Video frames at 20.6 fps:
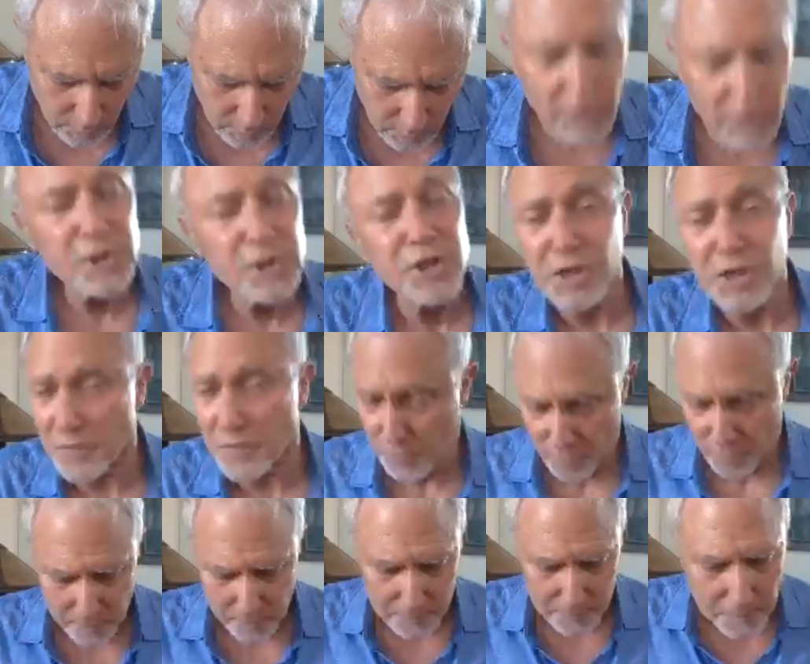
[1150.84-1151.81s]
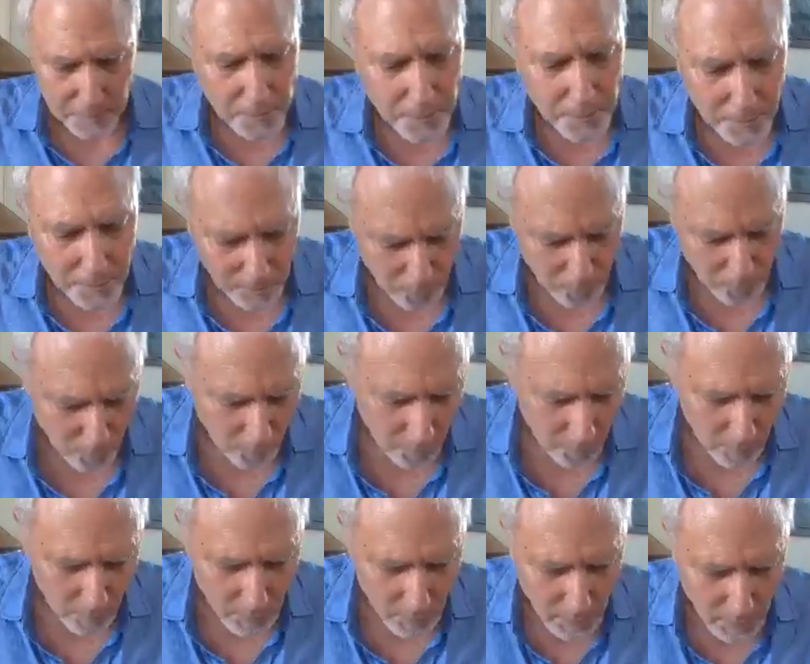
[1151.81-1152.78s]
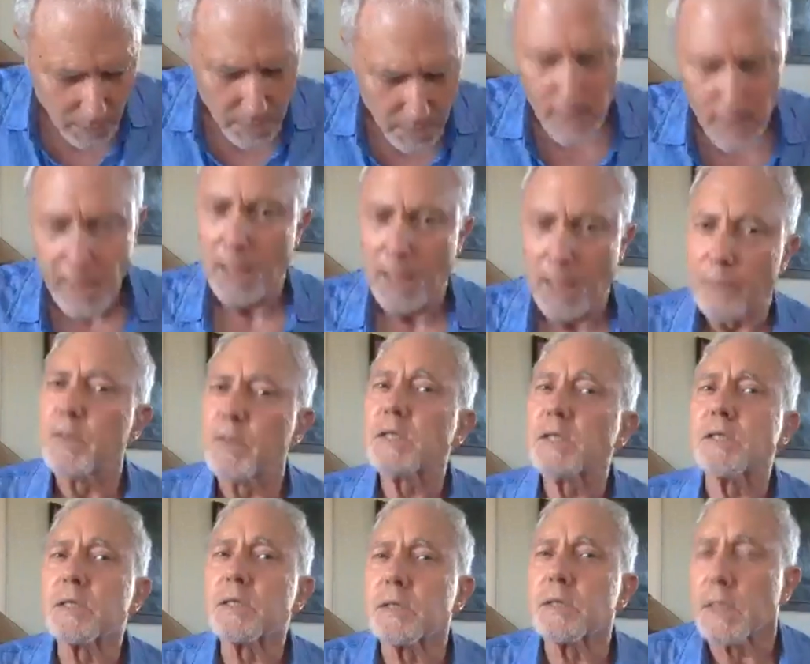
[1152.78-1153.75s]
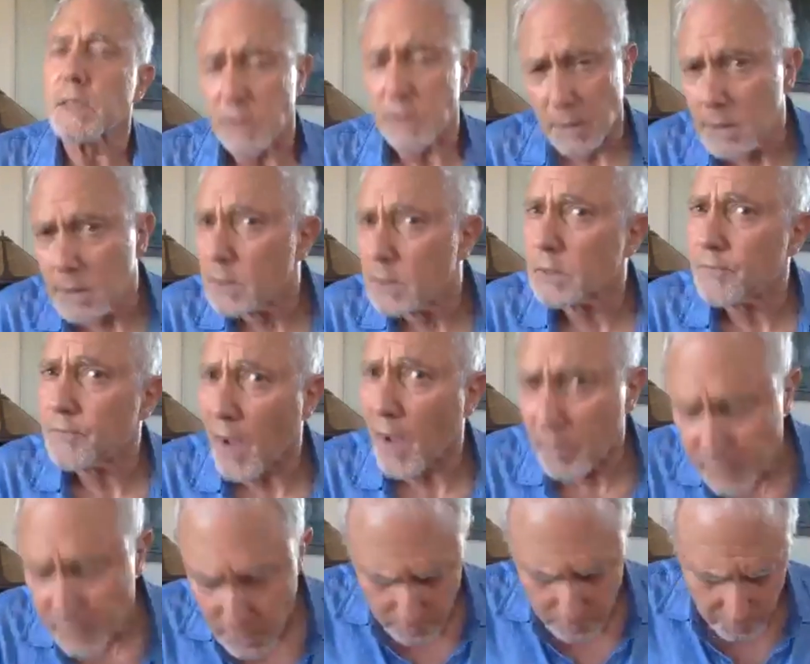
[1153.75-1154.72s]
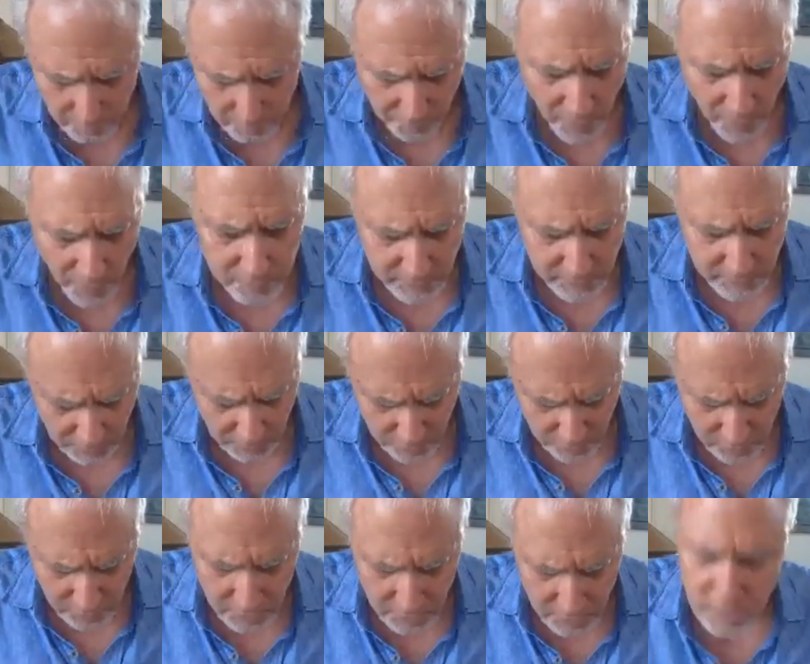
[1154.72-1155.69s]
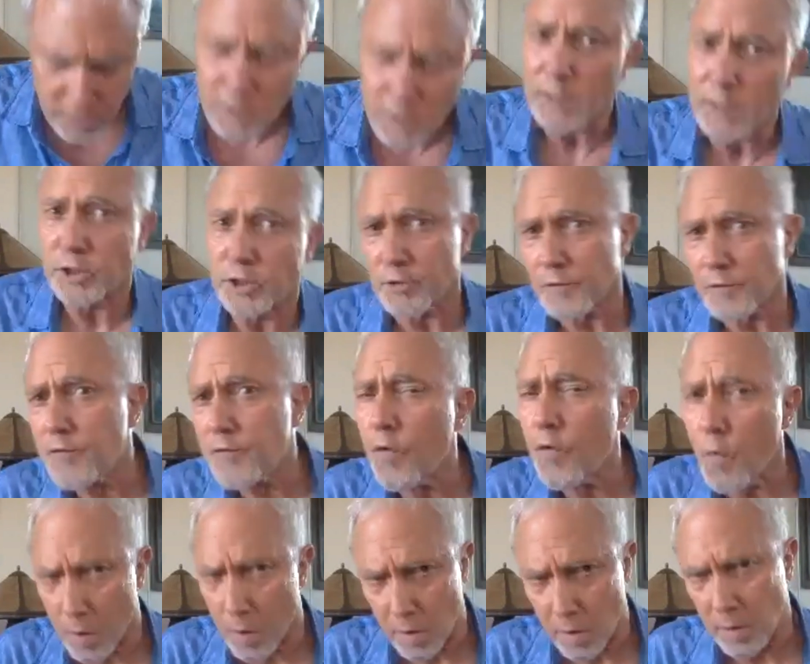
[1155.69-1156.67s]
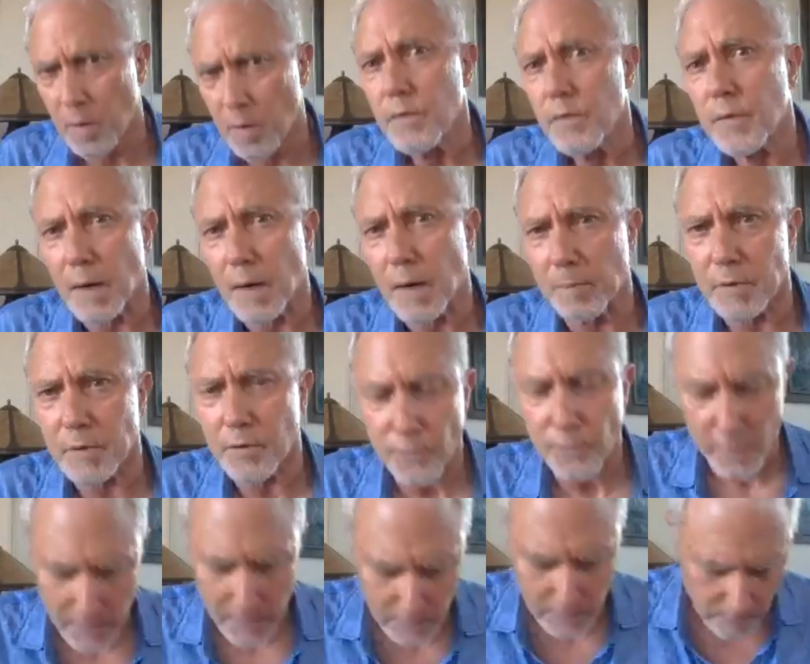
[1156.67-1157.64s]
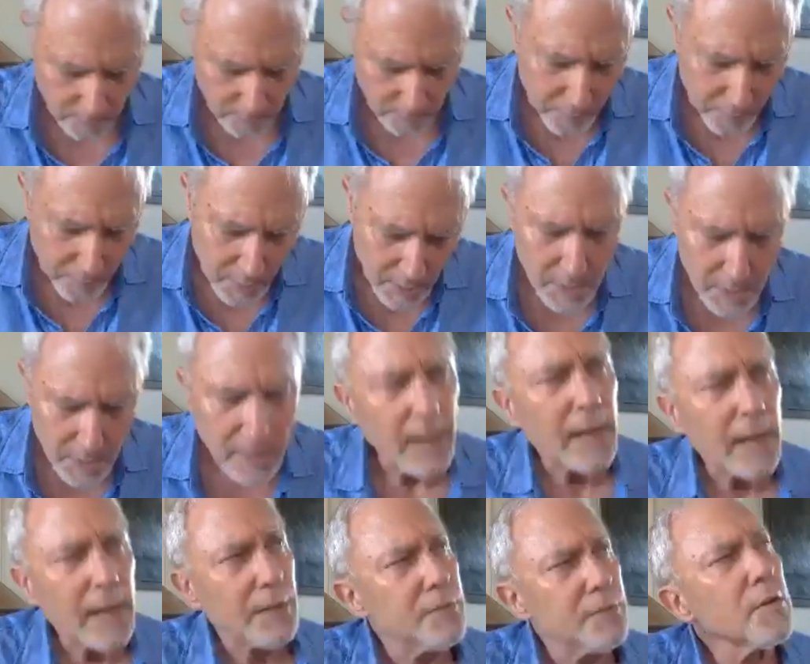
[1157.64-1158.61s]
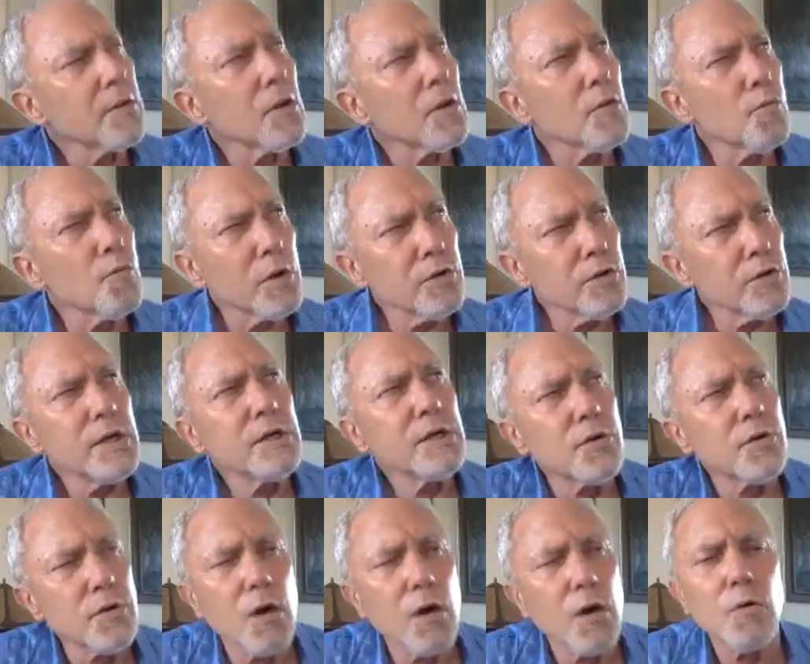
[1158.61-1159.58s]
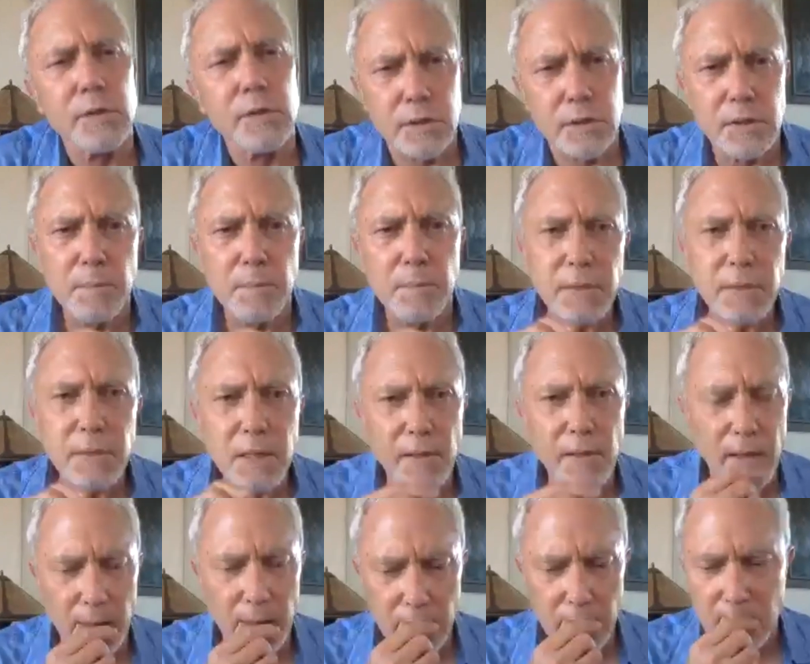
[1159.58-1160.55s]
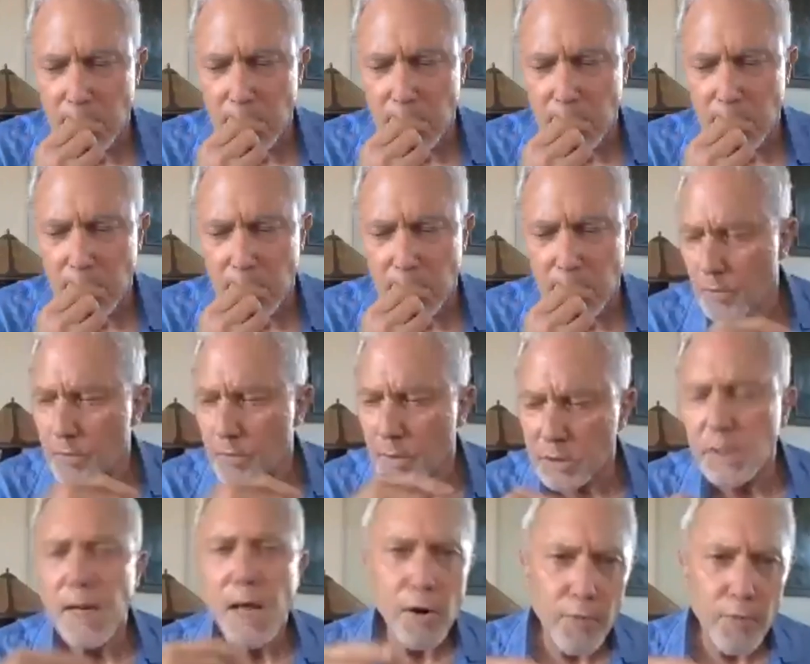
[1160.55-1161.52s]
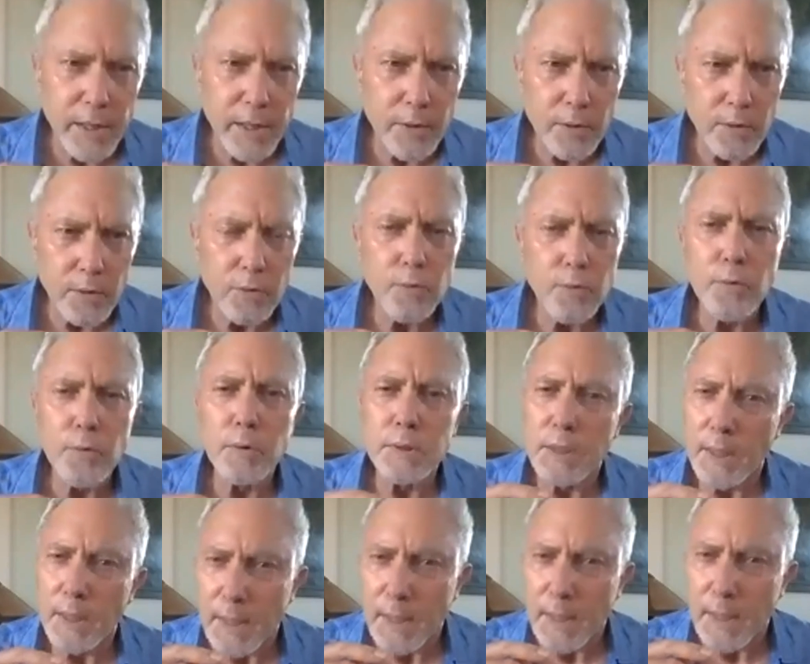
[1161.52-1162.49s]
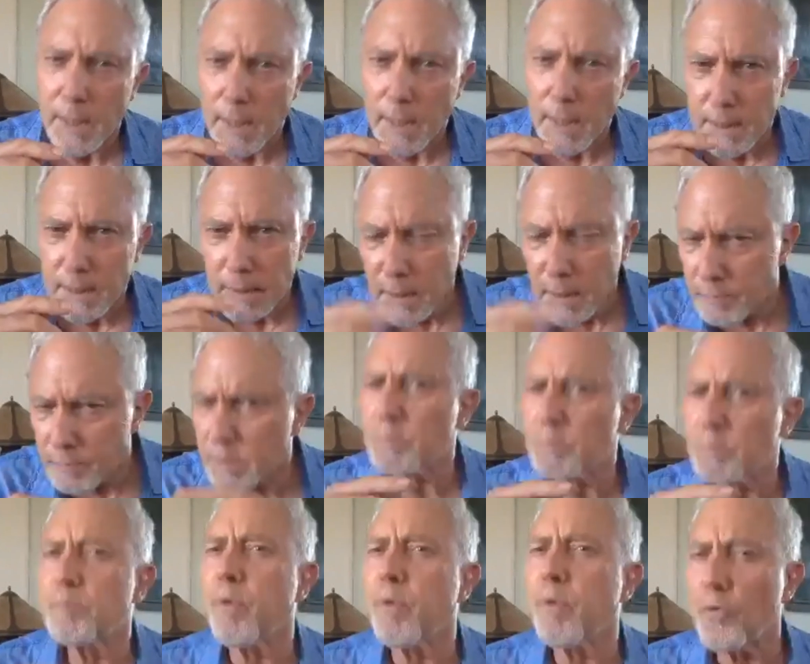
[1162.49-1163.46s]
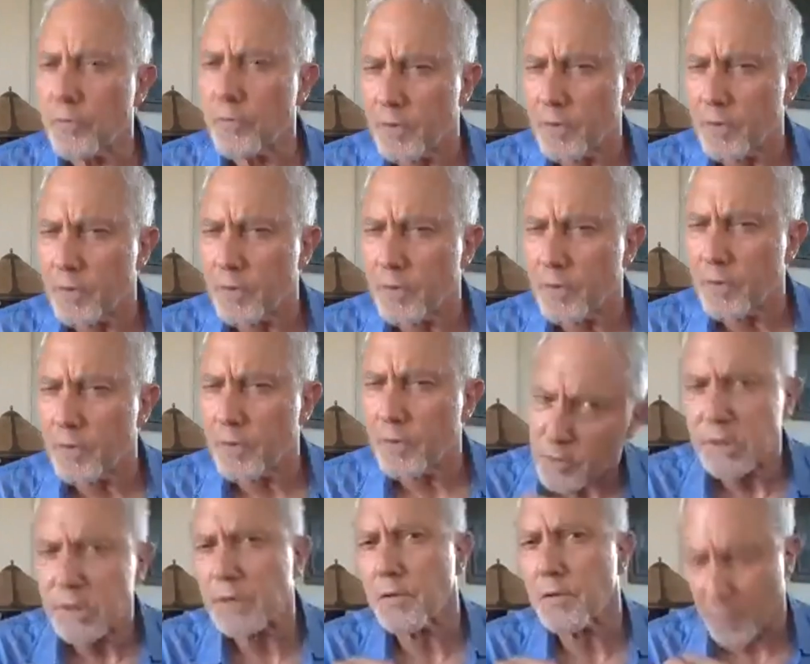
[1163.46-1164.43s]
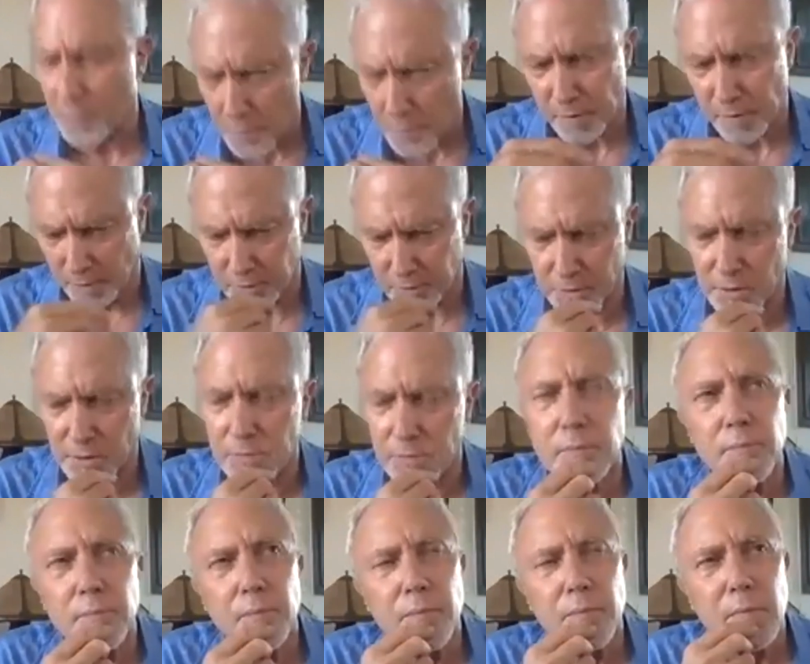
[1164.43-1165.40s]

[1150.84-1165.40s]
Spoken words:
Shiver. And this is, it's in five sessions. This is section four that I'm going to read. And what you need to know is simply that there's a narrator who lives in both the first person and the third person.